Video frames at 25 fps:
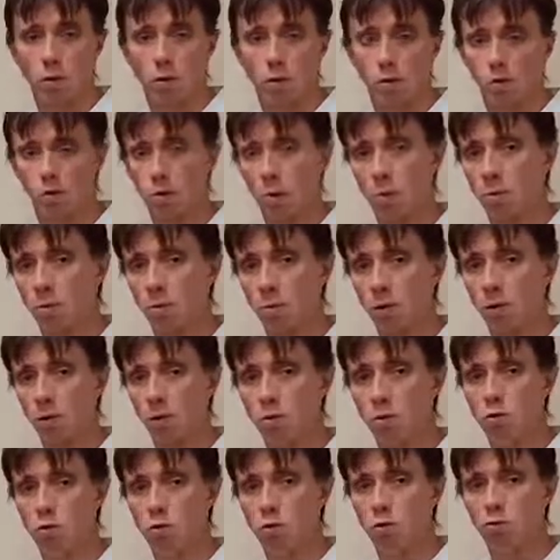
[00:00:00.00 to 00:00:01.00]
supplementing
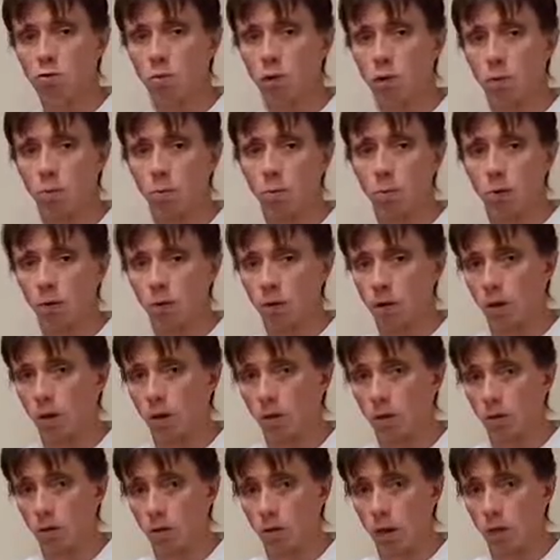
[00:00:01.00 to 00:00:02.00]
with nutrients based on
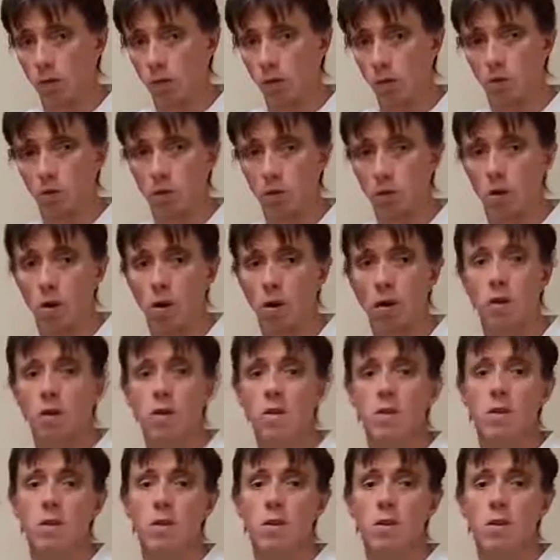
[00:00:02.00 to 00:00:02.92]
the tests we saw.